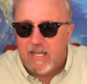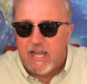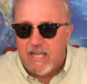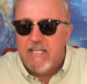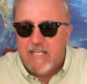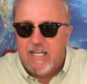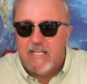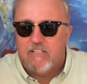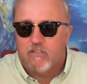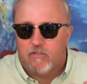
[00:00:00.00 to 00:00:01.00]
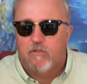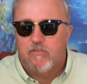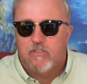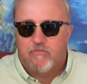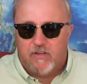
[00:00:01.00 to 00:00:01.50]
I need to
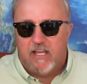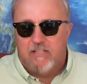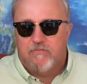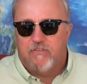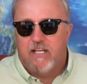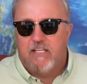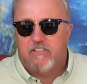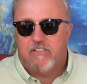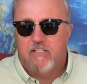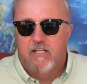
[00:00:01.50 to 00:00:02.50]
crucify the flesh